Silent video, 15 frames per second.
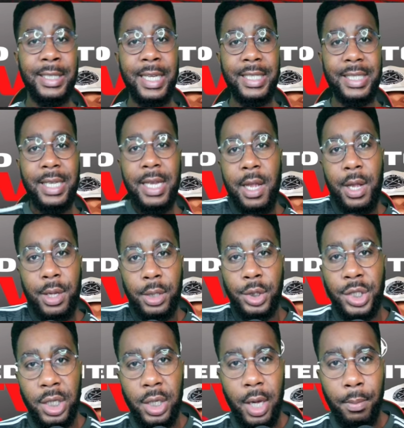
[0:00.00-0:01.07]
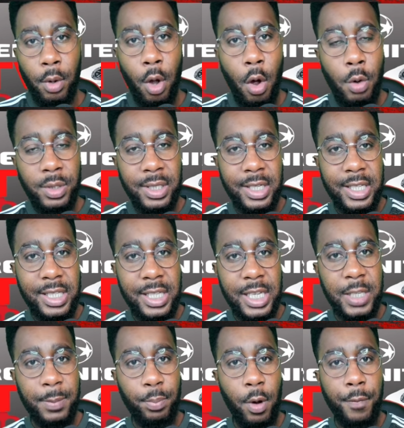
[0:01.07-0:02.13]
this G- um, goals and
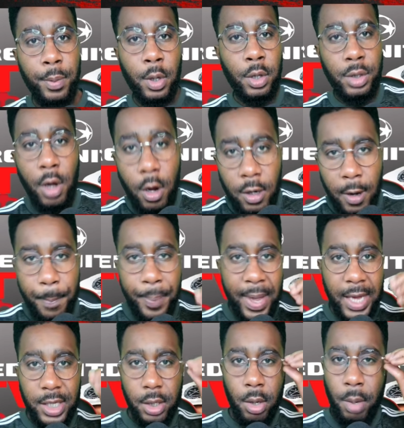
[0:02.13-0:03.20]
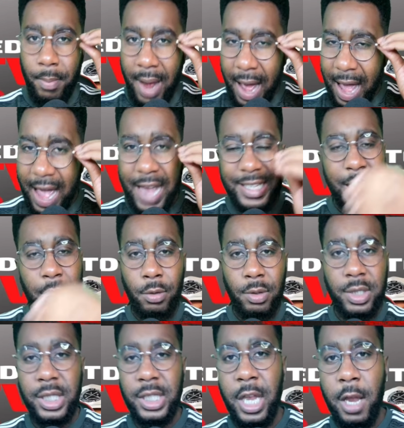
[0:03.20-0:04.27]
assists, bruv. Because on the pitch, my eyes, I don't
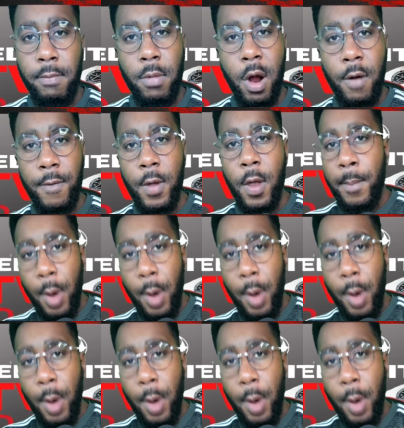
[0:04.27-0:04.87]
see it, bruv.